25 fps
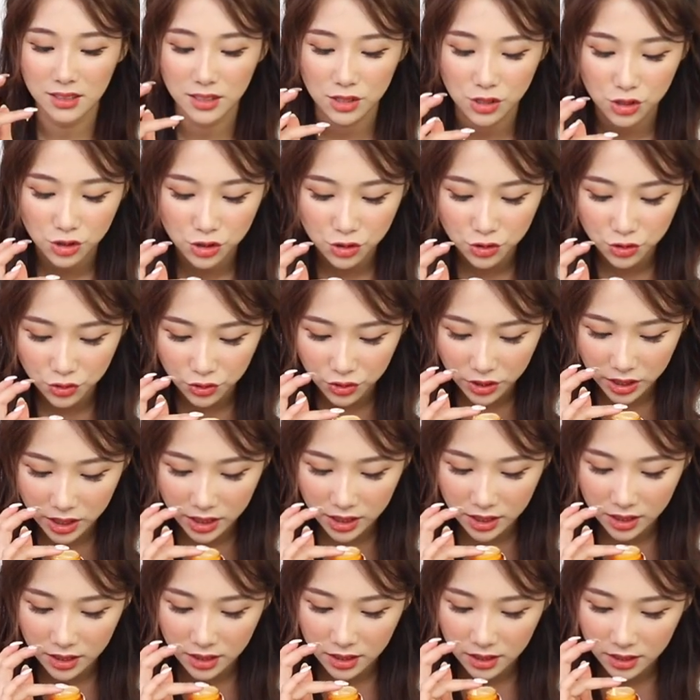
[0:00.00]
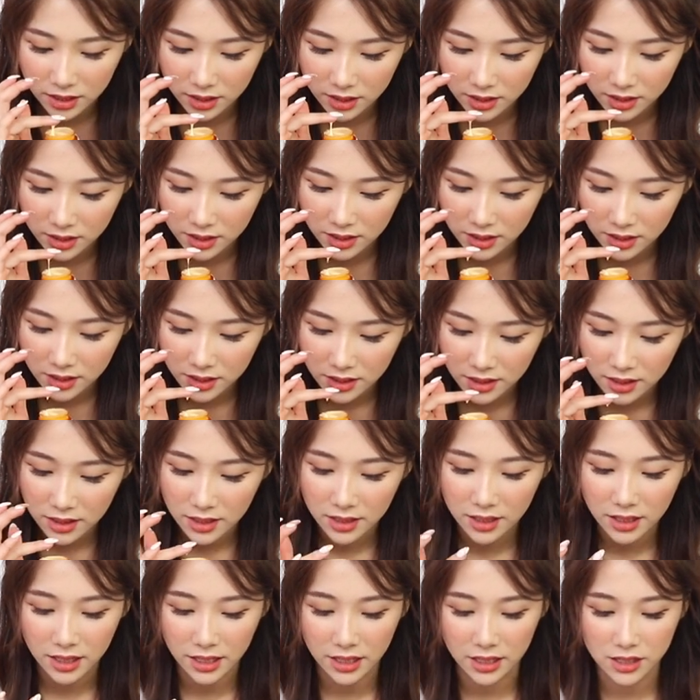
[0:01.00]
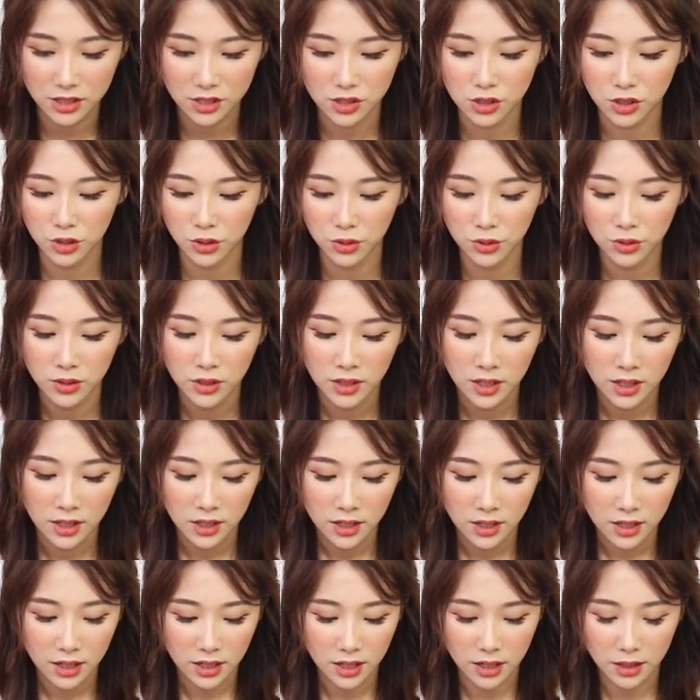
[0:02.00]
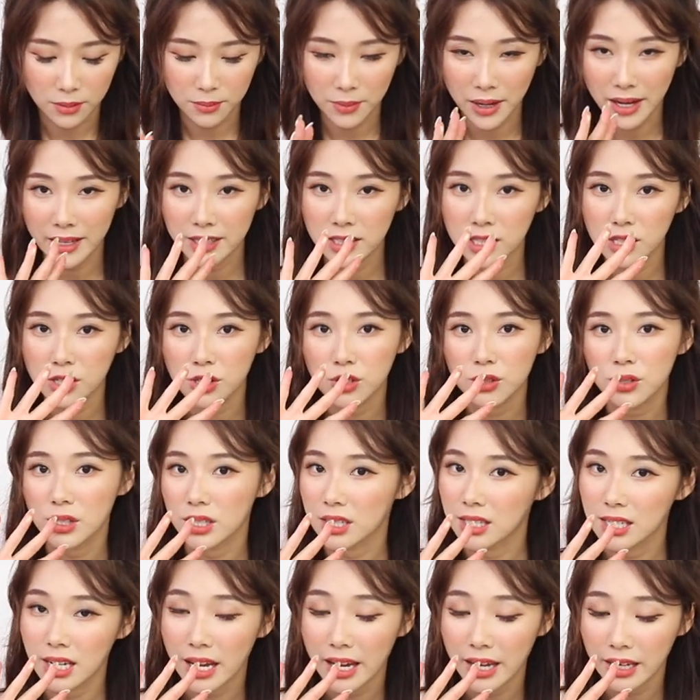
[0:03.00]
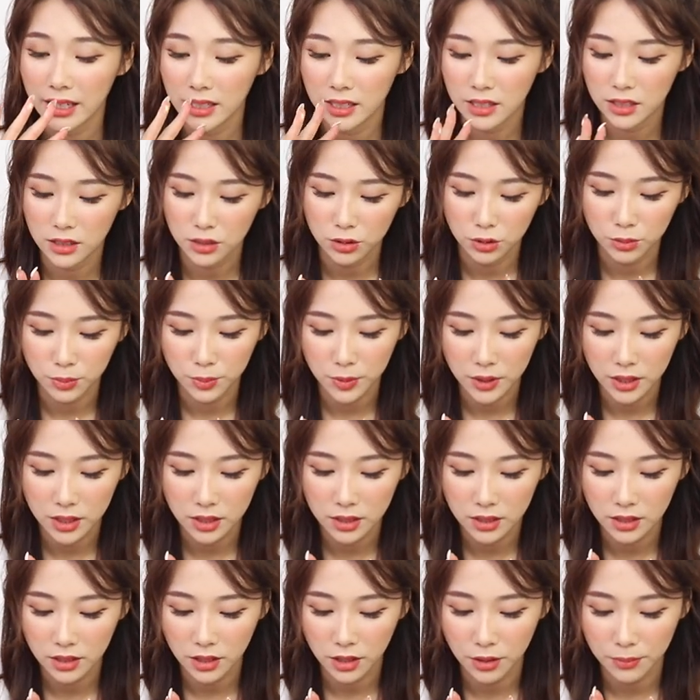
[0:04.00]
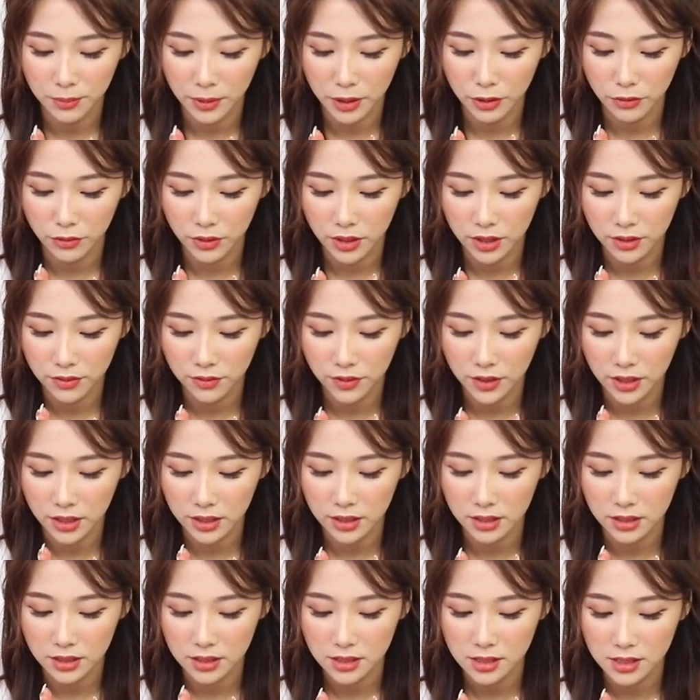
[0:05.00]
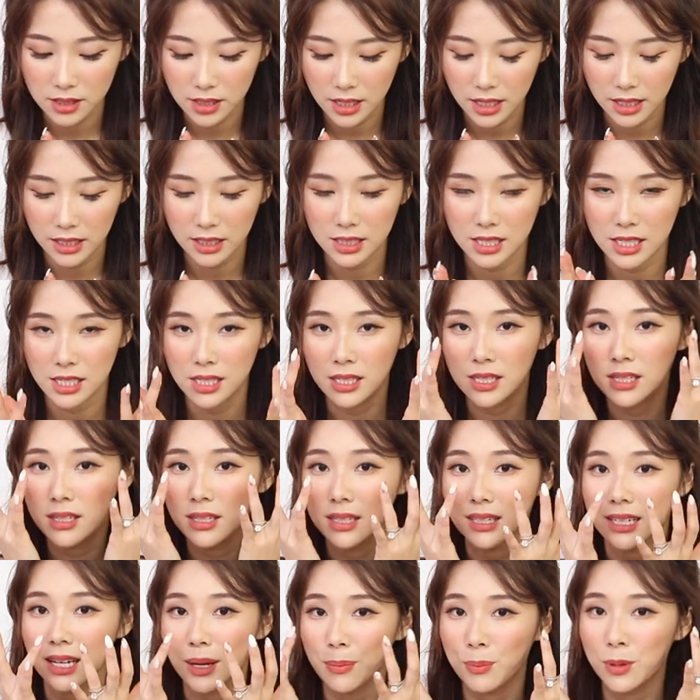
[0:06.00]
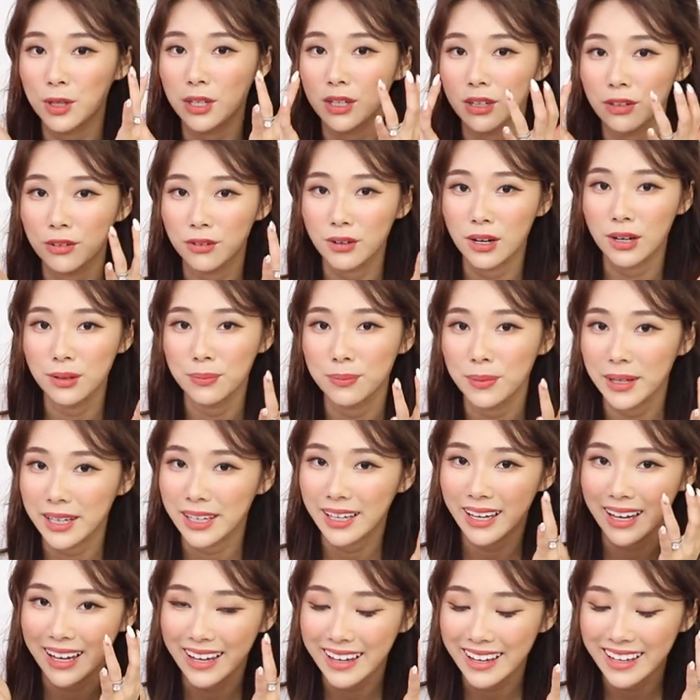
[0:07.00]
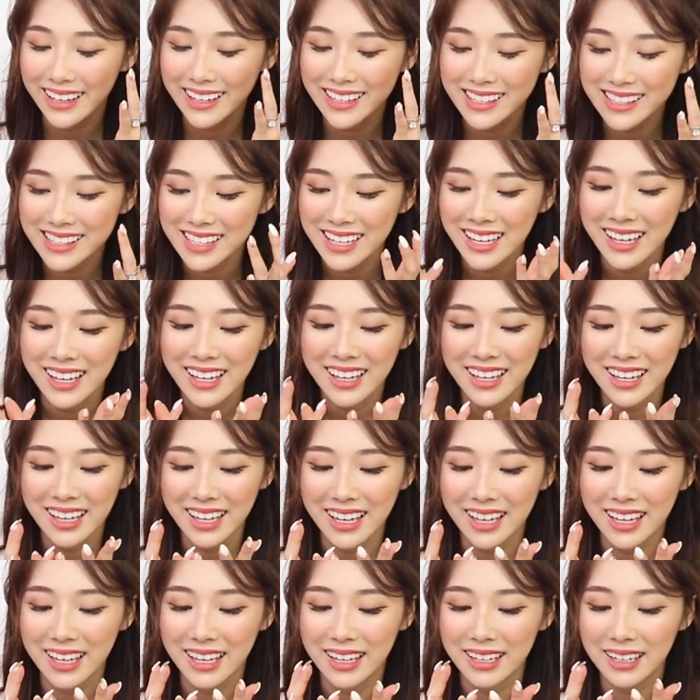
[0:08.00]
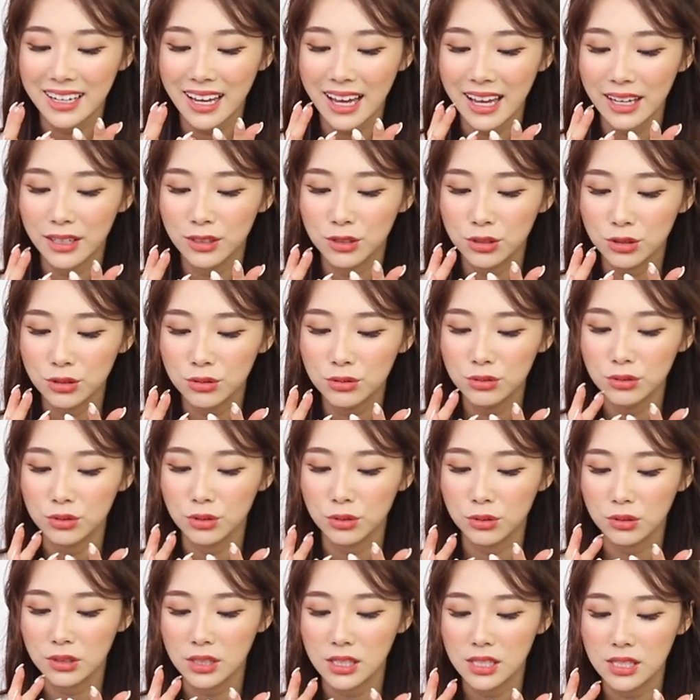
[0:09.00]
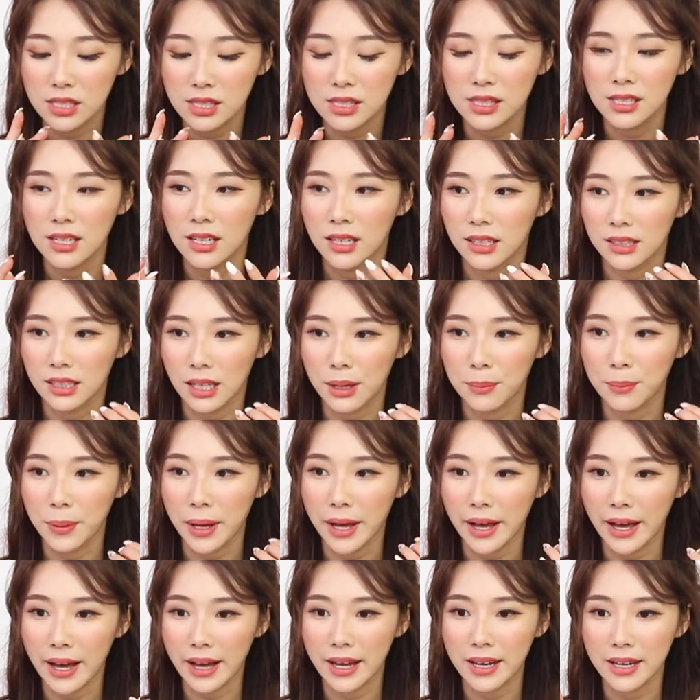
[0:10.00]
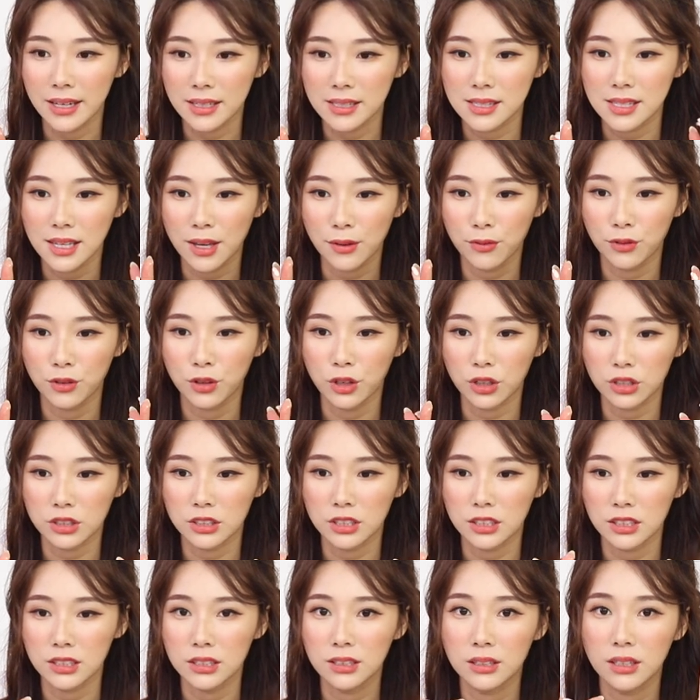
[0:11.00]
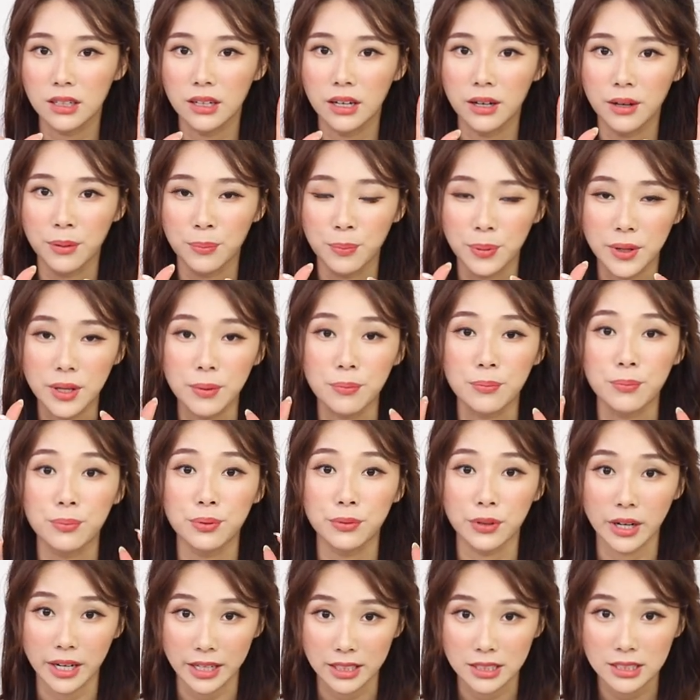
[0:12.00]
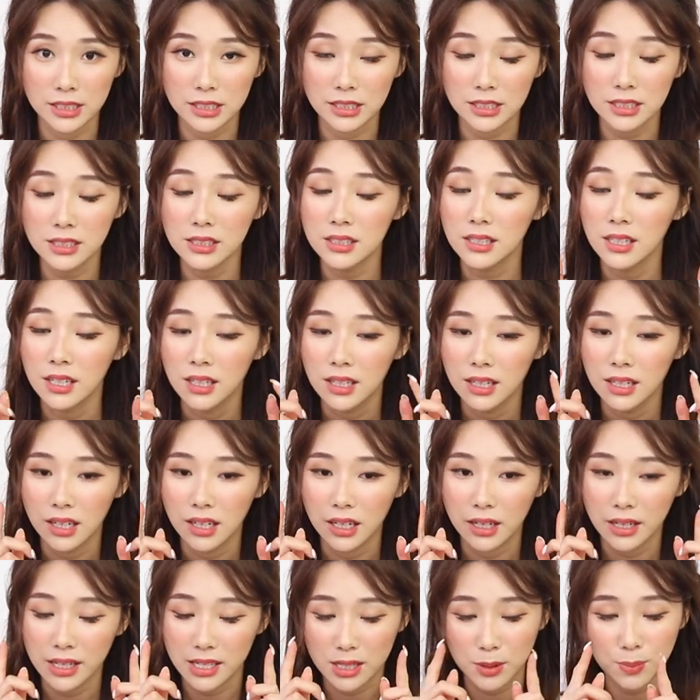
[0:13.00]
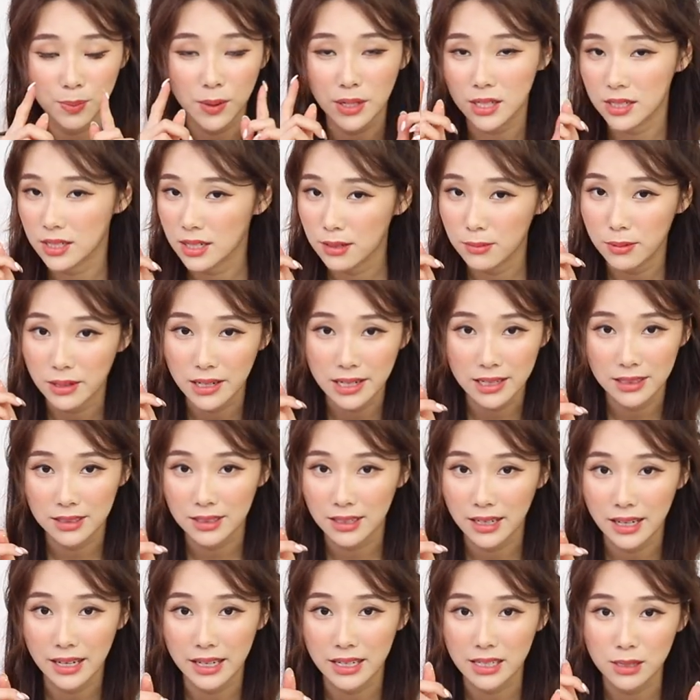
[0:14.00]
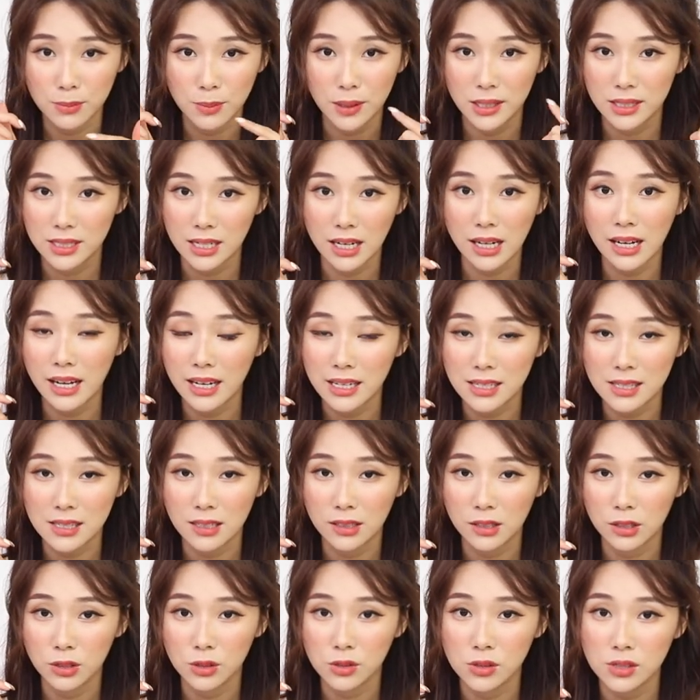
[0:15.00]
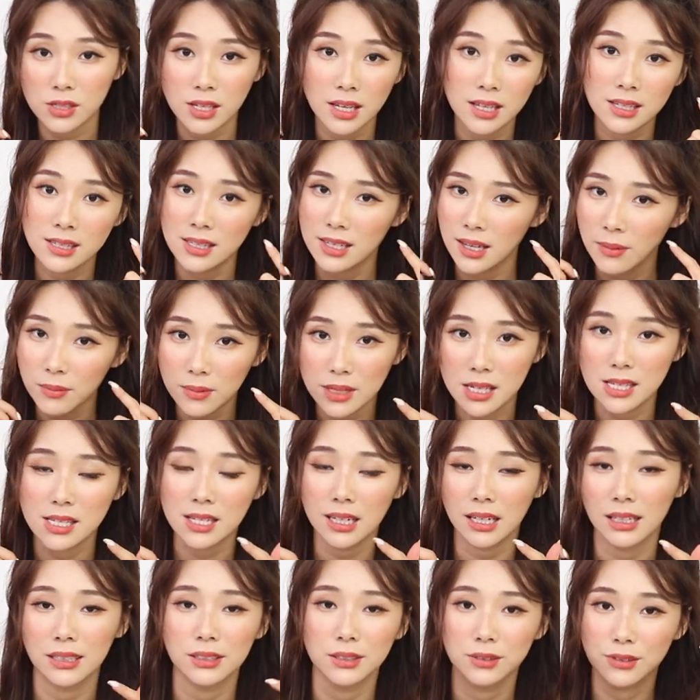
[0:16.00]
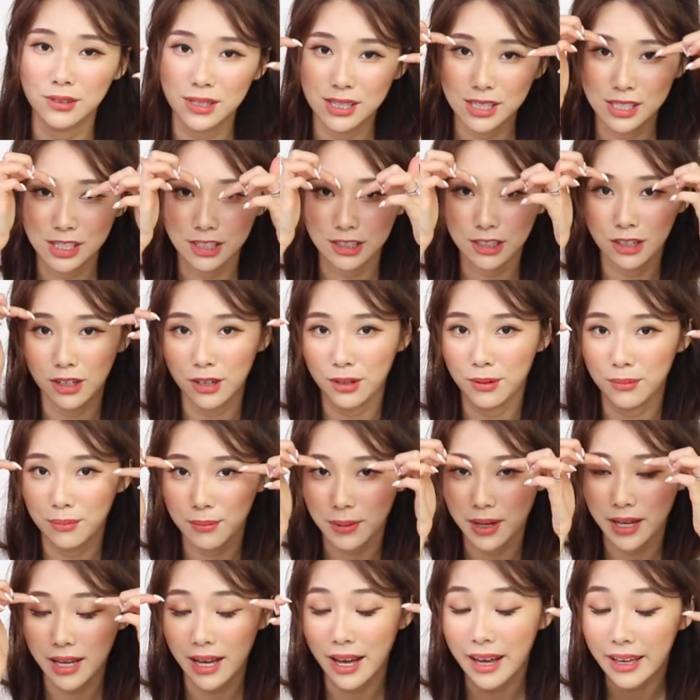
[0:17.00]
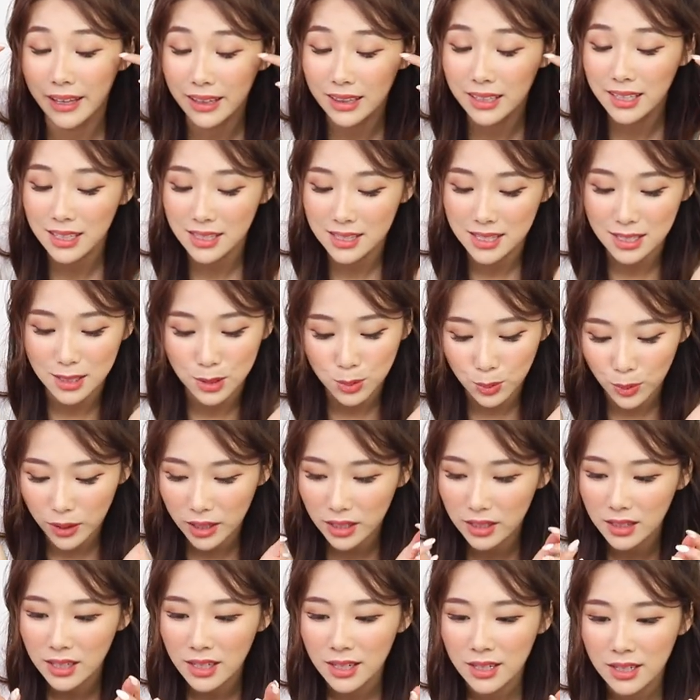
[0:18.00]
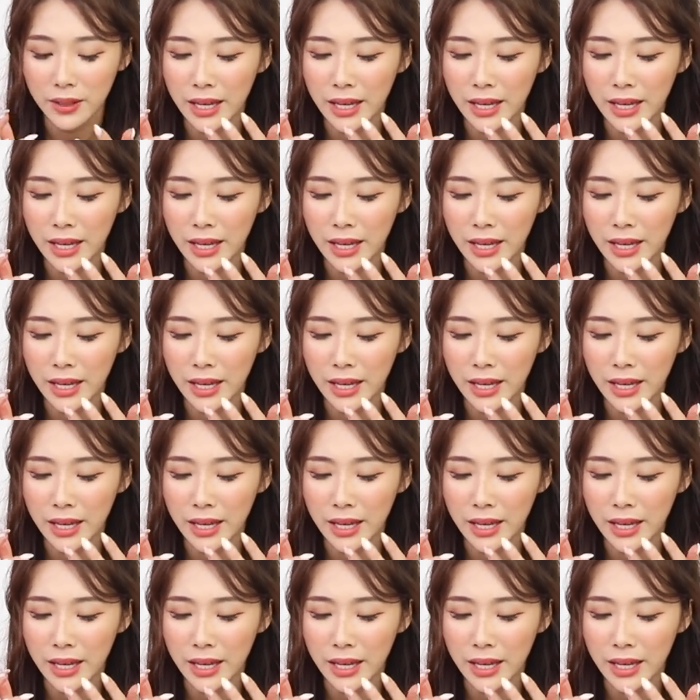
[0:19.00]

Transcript: the string? Yeah, so I just use a tiny little bit on my ring fingers and just dab it around my eyes, and I do notice that my eyes have gotten a bit brighter, especially my under eyes, my dark eye circles, and some discoloration on my eyelids as well.